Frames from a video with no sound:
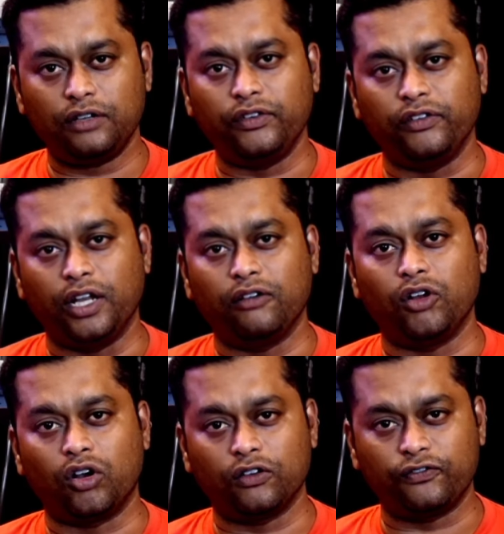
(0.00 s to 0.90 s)
We will have
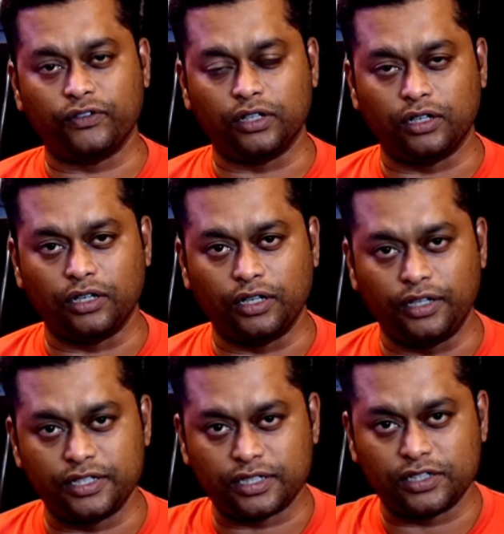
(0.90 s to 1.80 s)
a lot of uh,
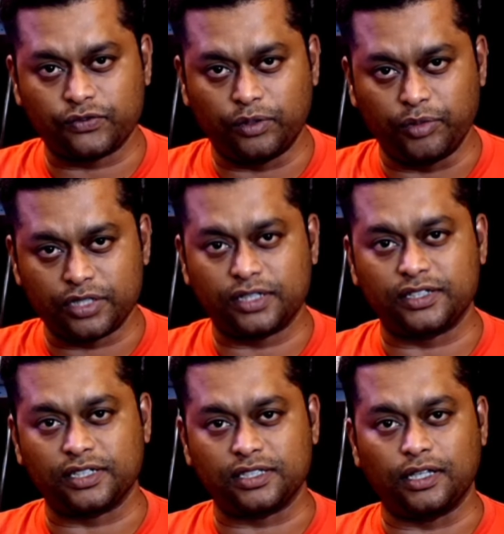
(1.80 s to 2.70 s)
Discus from
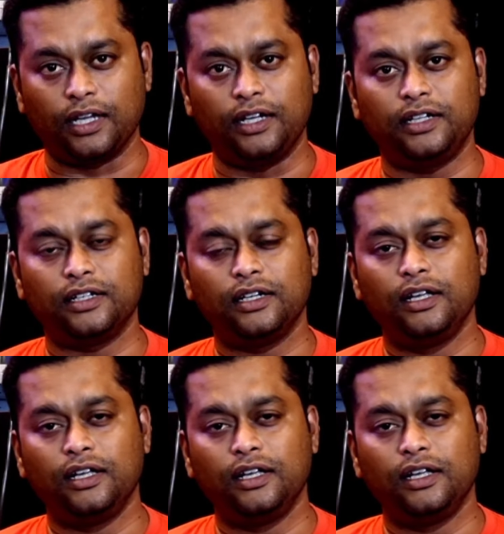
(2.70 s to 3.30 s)
Discus X Thailand,